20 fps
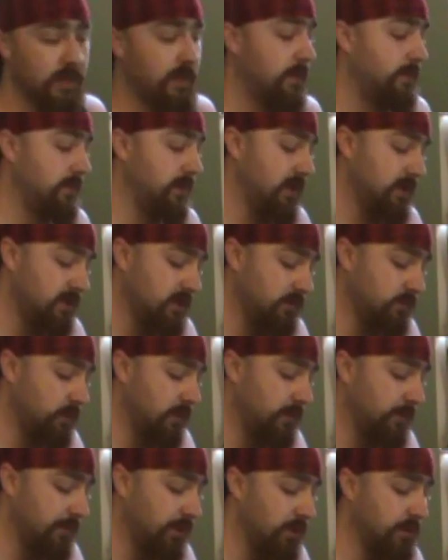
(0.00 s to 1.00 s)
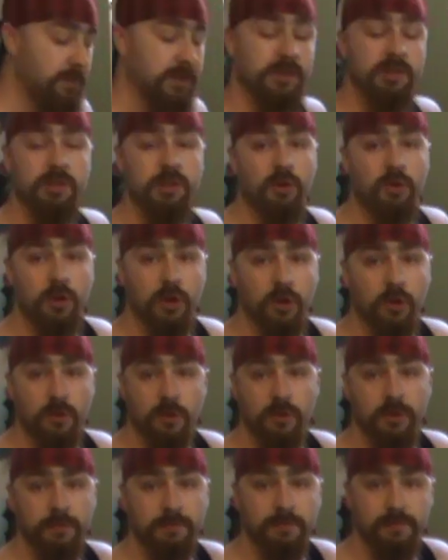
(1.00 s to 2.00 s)
Um, this is what I'm going to be storing
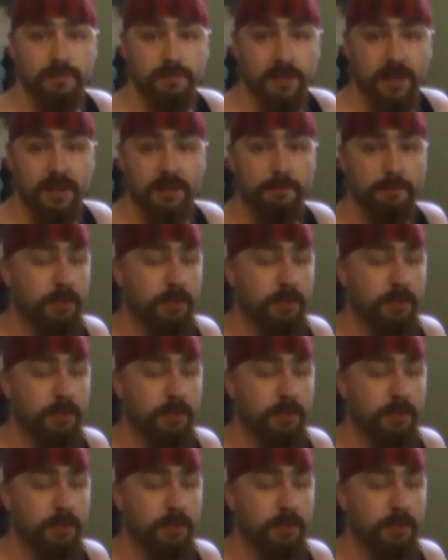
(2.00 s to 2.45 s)
all my